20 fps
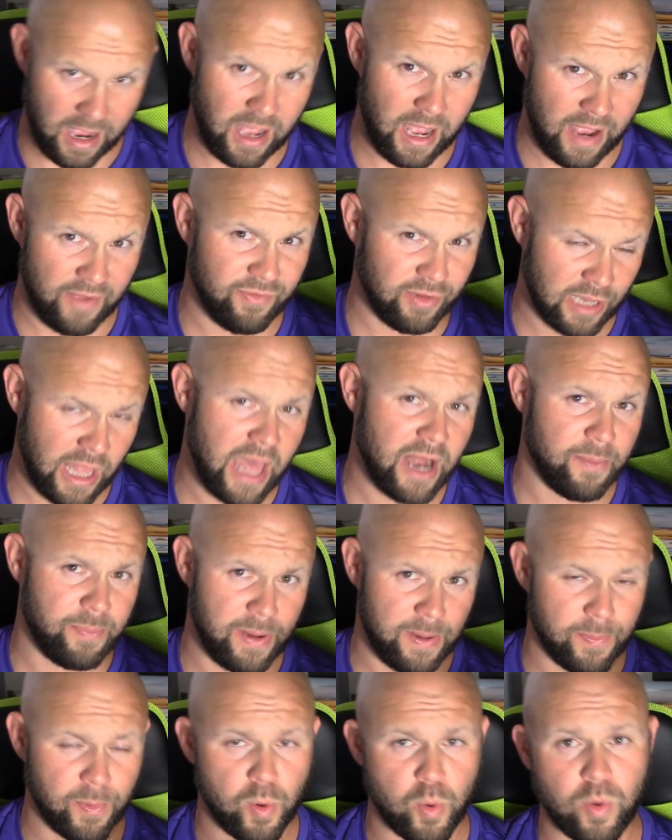have a lot of
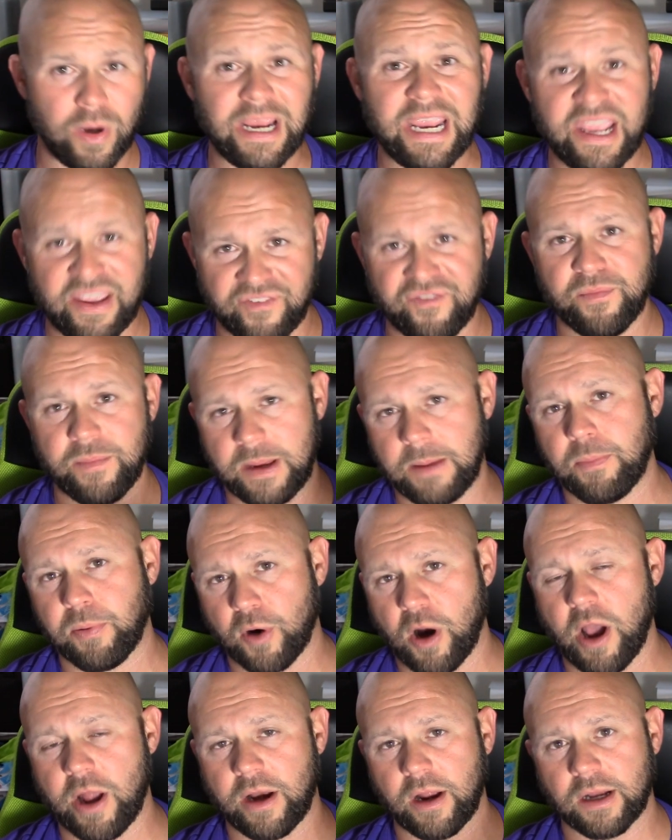people who give me
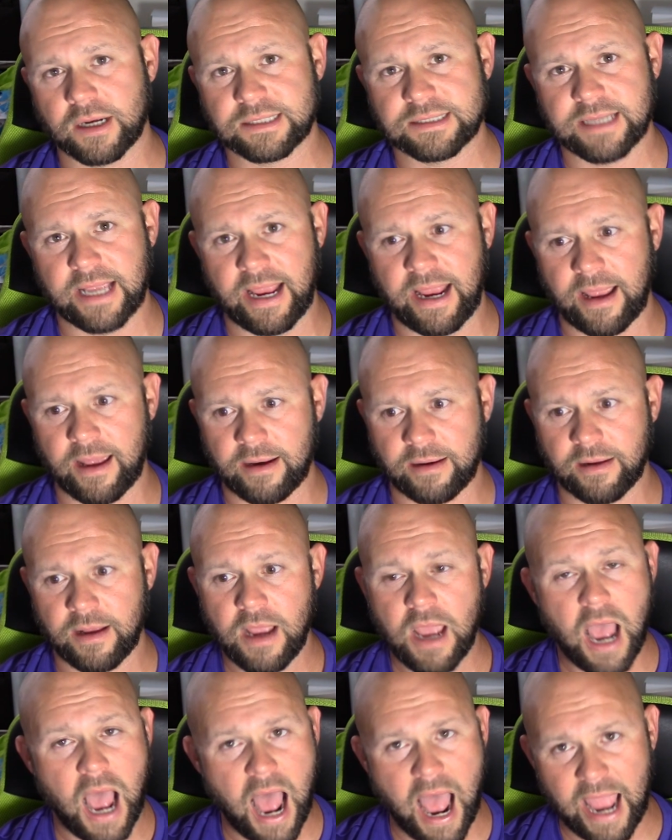product, and
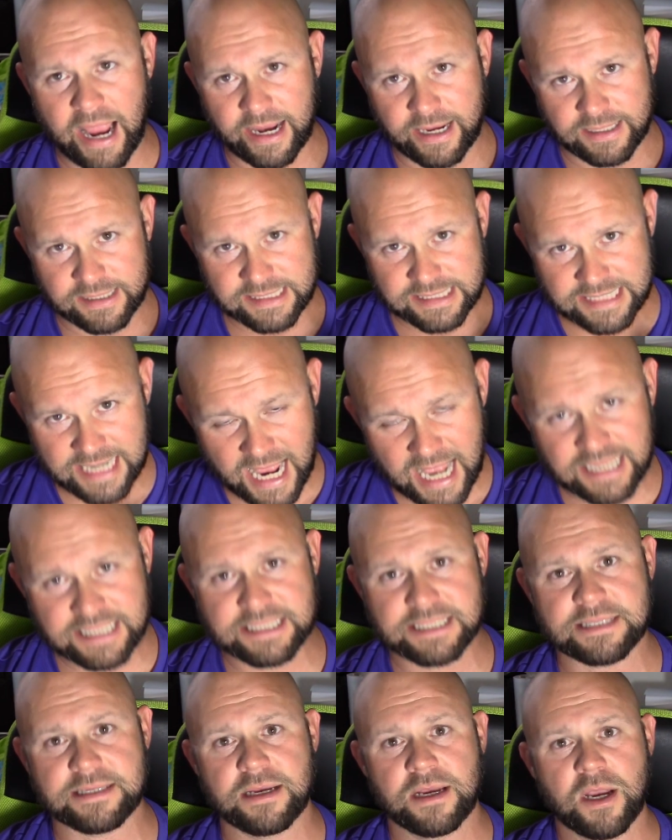I
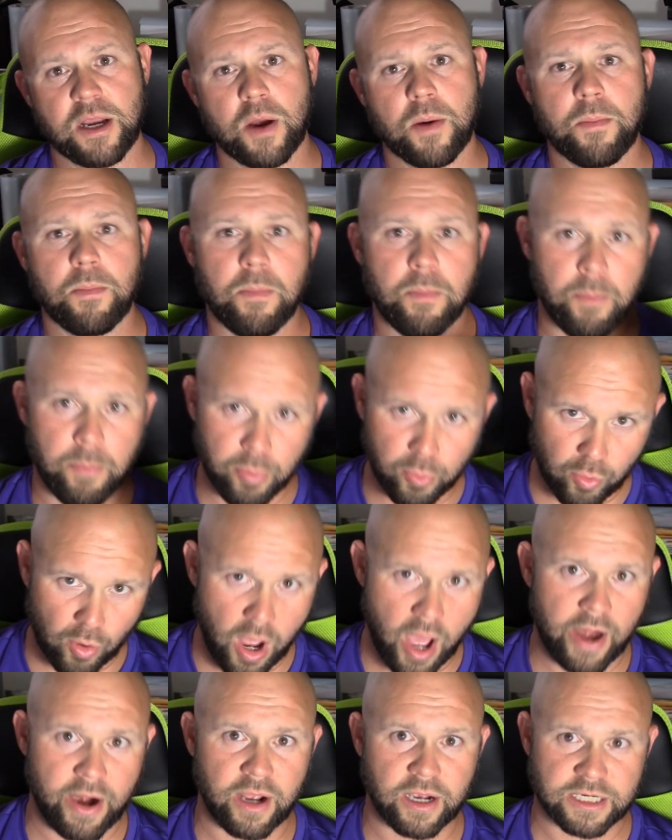test
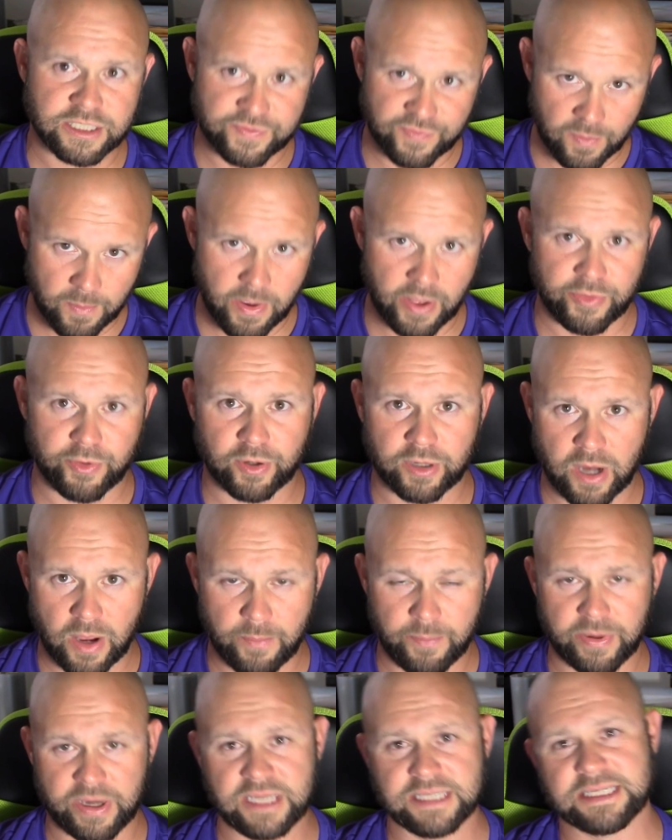products from other
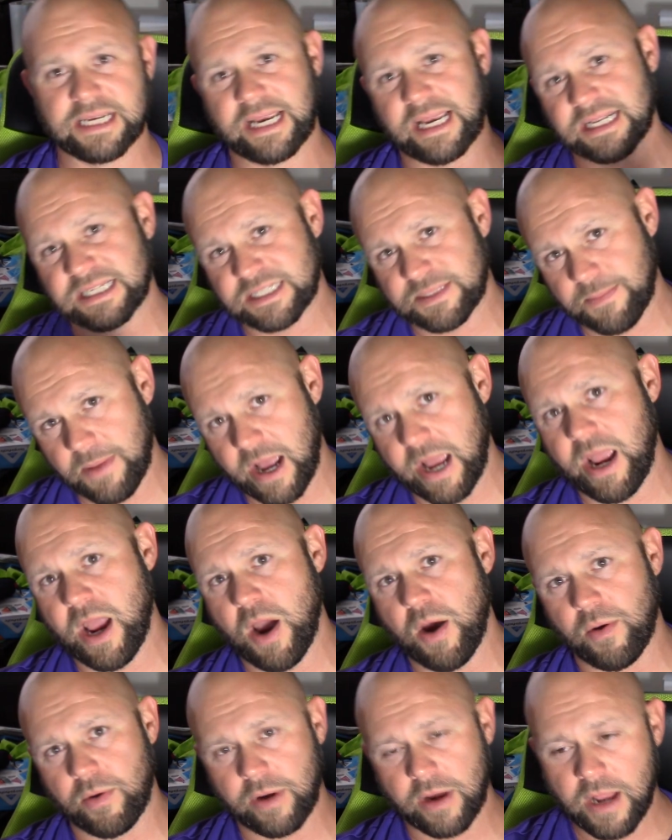companies against my
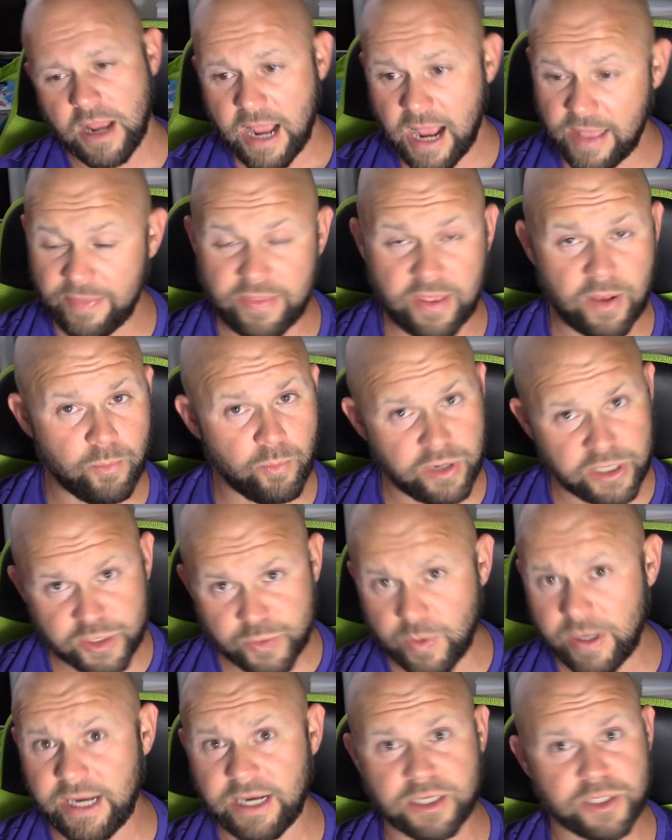own, and then we
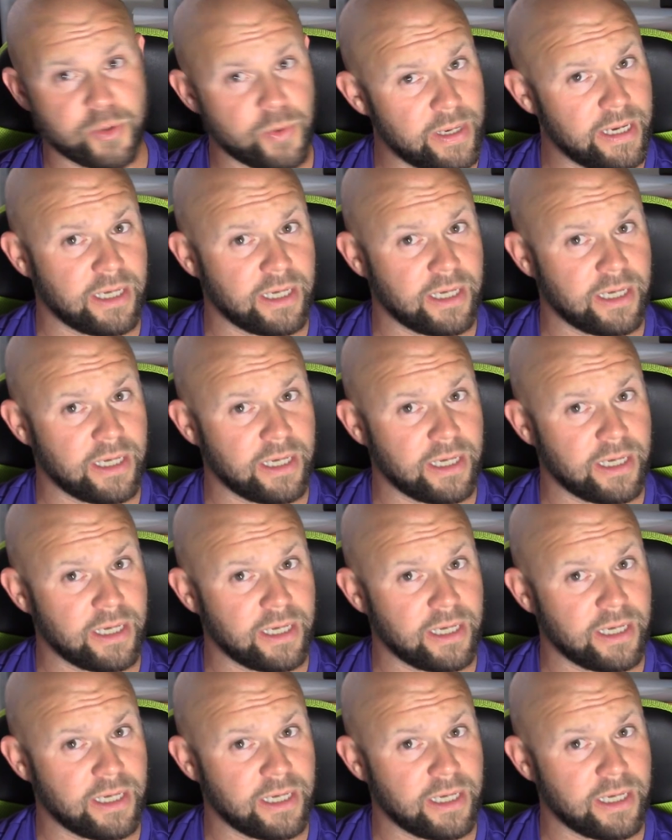tweak